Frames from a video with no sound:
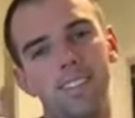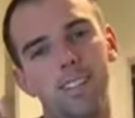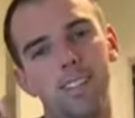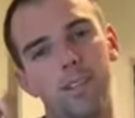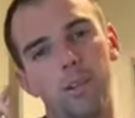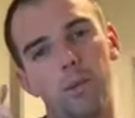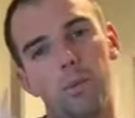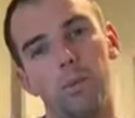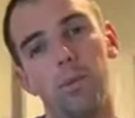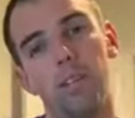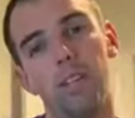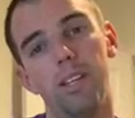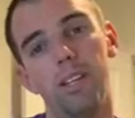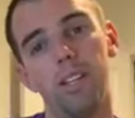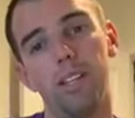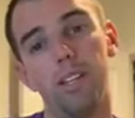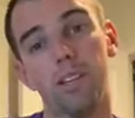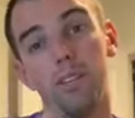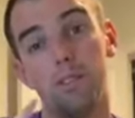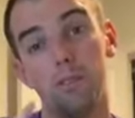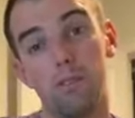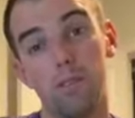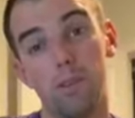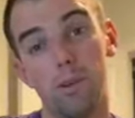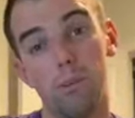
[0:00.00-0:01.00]
It'll be
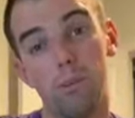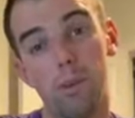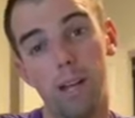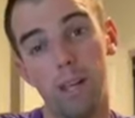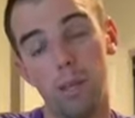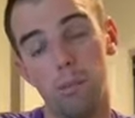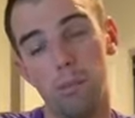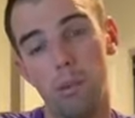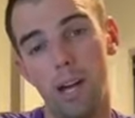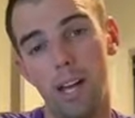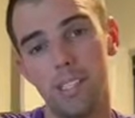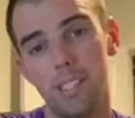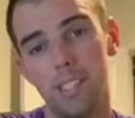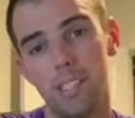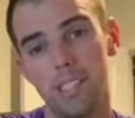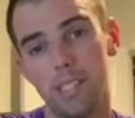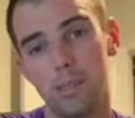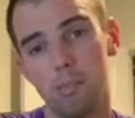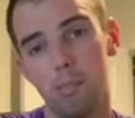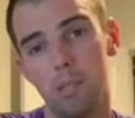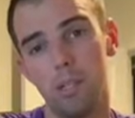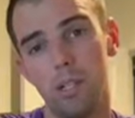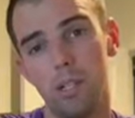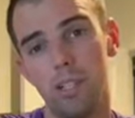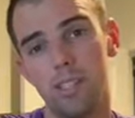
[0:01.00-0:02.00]
confirmed by the past
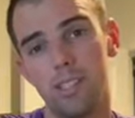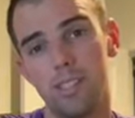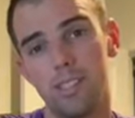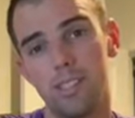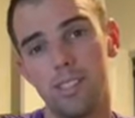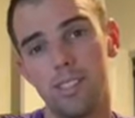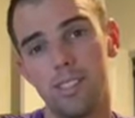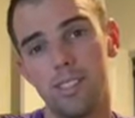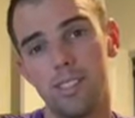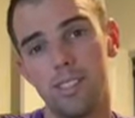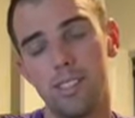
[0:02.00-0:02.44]
experience.